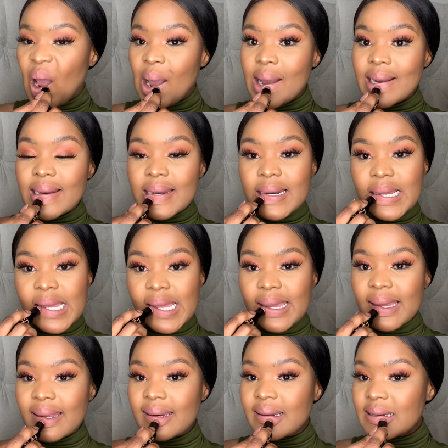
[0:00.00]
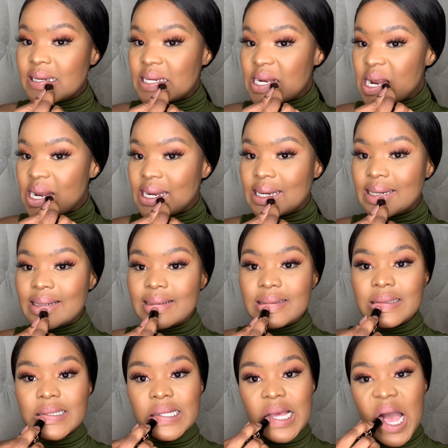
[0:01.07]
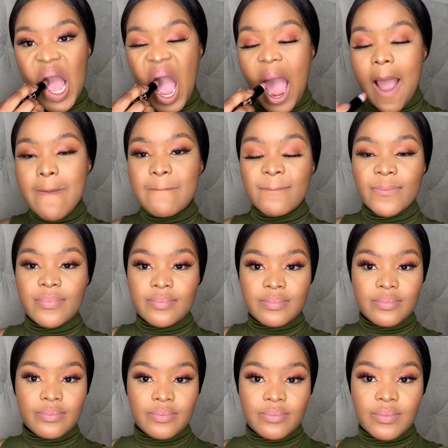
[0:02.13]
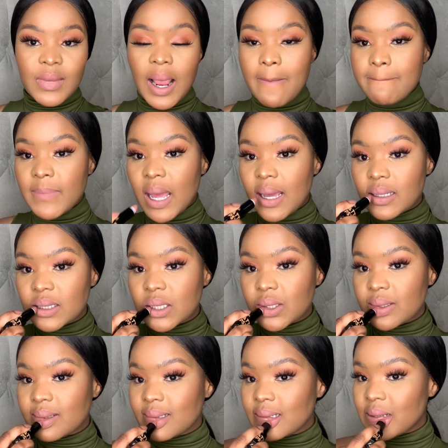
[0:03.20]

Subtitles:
When you're looking at it, it looks matte.